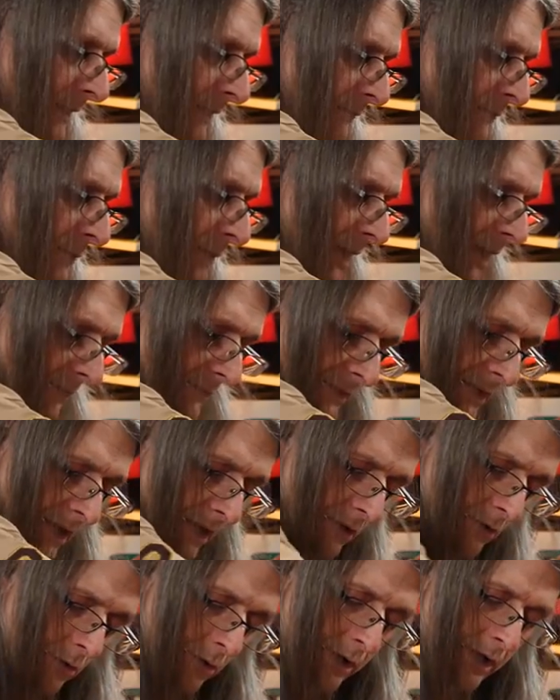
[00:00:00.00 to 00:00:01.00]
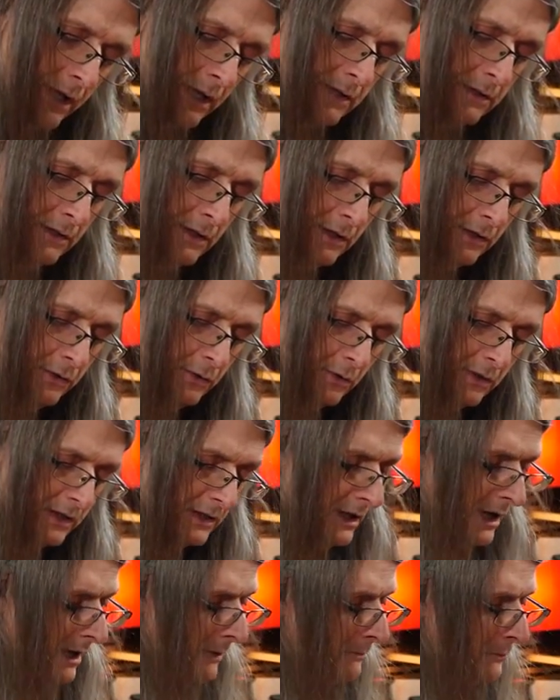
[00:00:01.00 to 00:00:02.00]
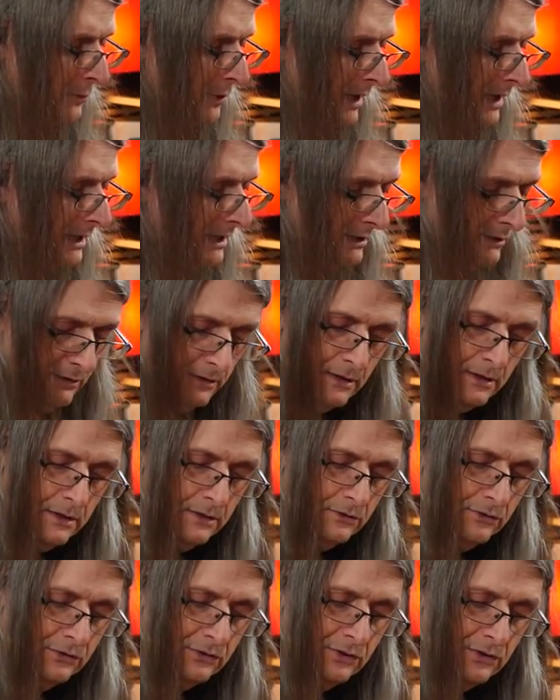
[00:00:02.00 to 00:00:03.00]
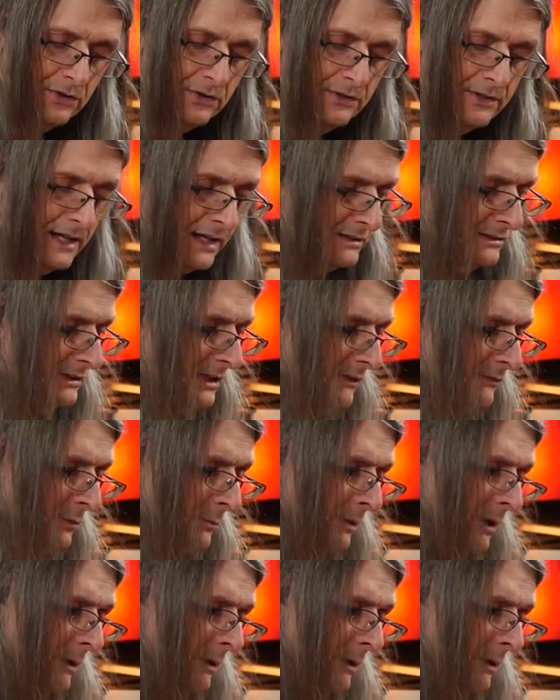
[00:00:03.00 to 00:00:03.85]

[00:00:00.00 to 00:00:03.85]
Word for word: If you have an arrowhead, you can upgrade it to the next level